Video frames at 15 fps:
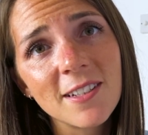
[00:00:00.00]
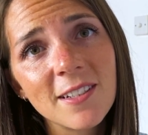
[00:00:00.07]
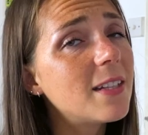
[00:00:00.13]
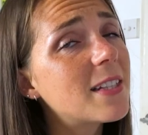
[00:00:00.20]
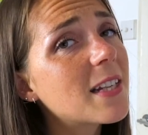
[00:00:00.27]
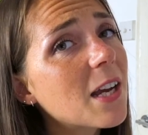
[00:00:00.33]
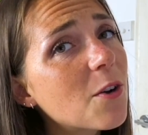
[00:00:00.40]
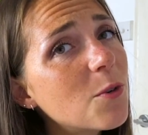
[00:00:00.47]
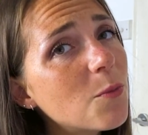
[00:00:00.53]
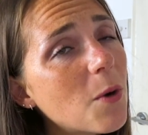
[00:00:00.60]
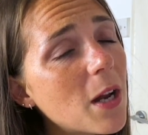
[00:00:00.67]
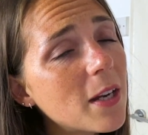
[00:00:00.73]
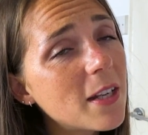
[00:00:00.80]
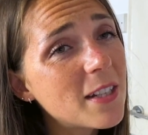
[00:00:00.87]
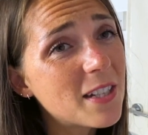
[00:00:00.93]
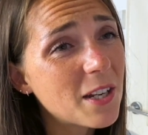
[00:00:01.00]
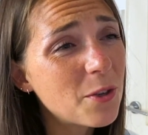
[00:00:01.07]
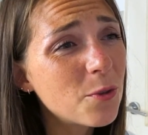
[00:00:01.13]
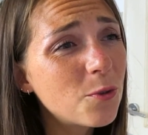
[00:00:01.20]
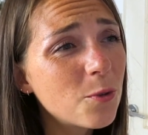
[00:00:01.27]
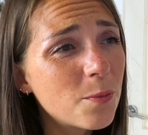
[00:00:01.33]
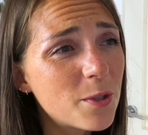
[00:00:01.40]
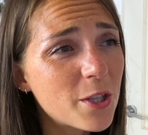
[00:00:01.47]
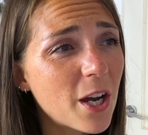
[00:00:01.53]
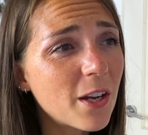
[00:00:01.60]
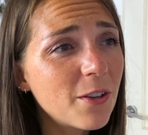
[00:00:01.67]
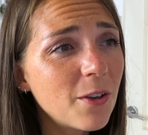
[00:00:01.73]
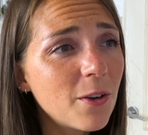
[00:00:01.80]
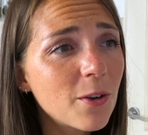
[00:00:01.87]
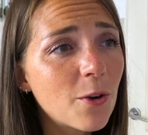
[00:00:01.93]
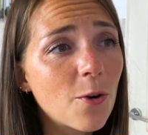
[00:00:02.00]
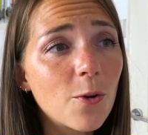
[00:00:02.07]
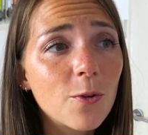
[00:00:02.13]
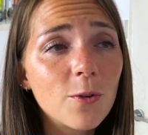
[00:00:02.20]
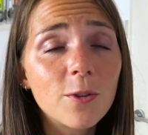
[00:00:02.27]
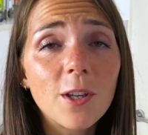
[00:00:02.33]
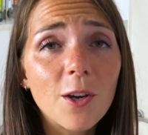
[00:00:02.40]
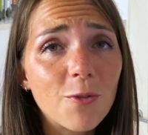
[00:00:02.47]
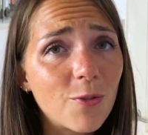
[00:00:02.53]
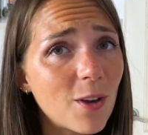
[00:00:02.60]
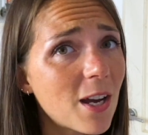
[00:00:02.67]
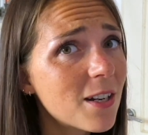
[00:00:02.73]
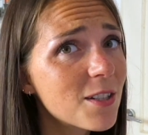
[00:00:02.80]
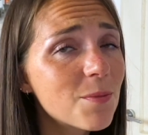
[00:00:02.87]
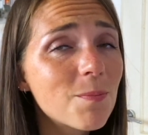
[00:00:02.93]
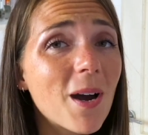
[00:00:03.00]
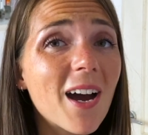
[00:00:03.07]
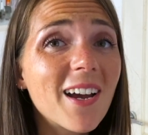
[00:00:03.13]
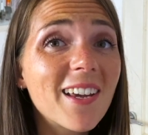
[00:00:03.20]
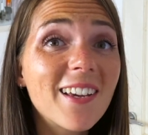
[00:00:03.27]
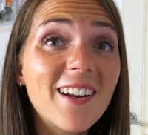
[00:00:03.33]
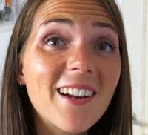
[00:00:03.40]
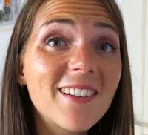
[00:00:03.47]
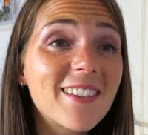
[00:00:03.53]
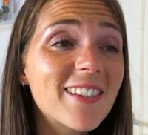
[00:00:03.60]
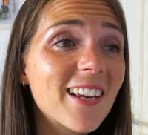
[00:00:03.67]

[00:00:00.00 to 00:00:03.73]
The second one is a YouTube channel called uh, Flux by Ran